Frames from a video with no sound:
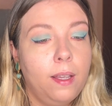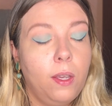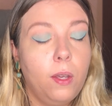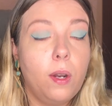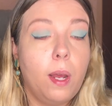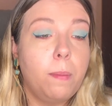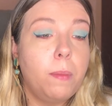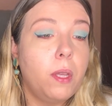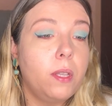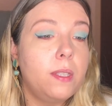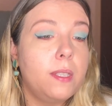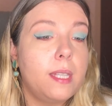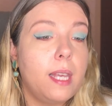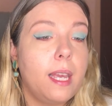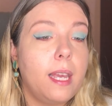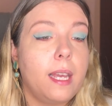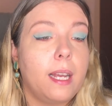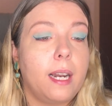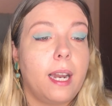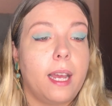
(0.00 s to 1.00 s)
you know, I'm not
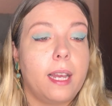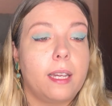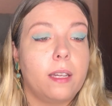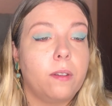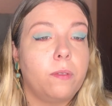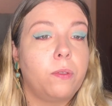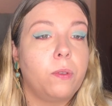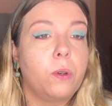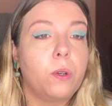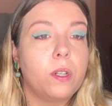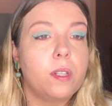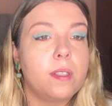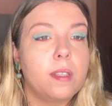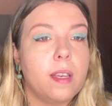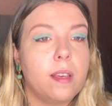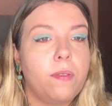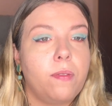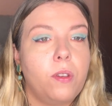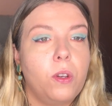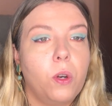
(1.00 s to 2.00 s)
saying, like, of course,
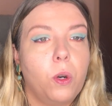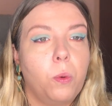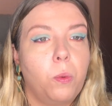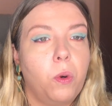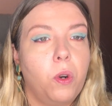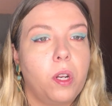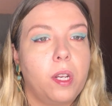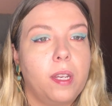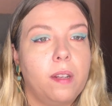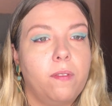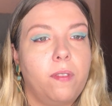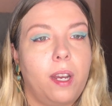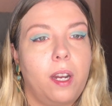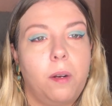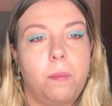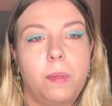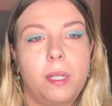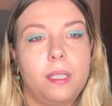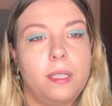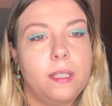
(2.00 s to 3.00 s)
if your work
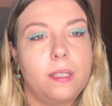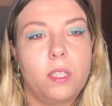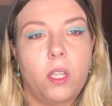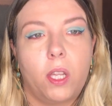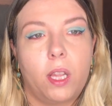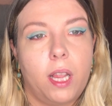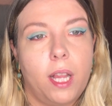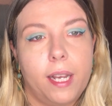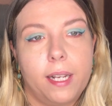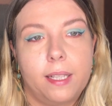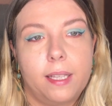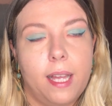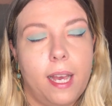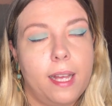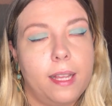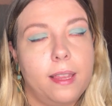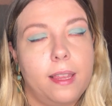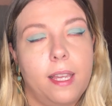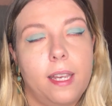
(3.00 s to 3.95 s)
environment is not like that,